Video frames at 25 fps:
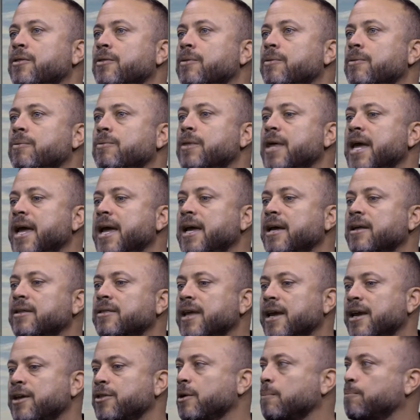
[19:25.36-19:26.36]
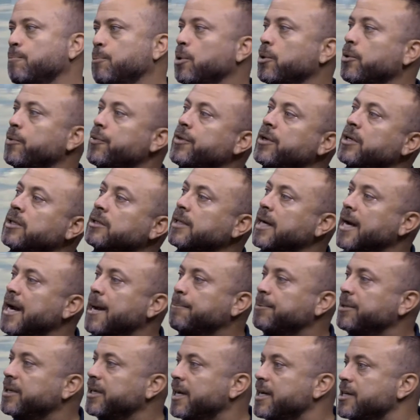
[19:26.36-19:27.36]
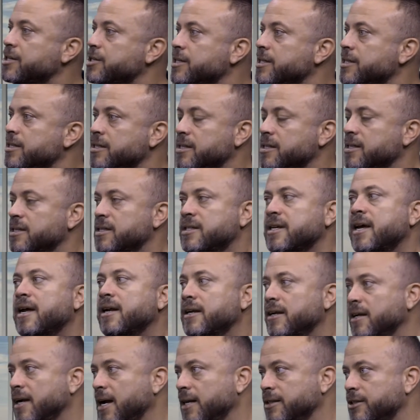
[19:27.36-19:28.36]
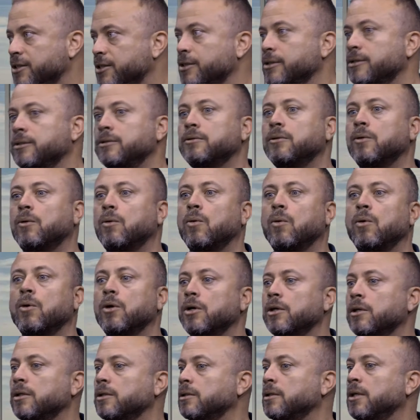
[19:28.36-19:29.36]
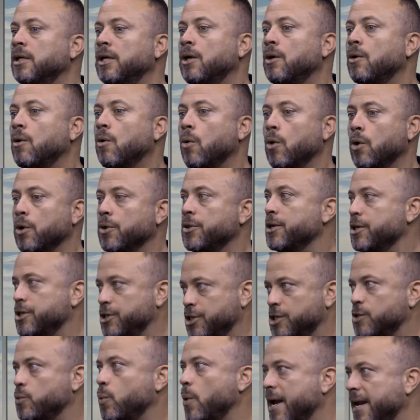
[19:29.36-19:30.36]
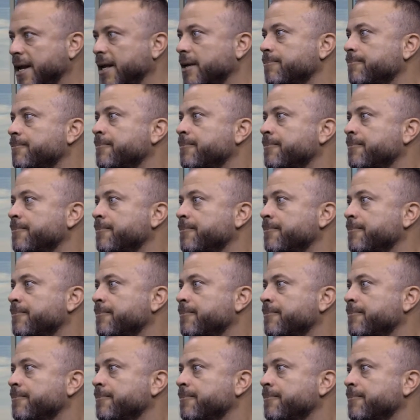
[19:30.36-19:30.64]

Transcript: they either pulled their applications and decided not to, or they're just waiting.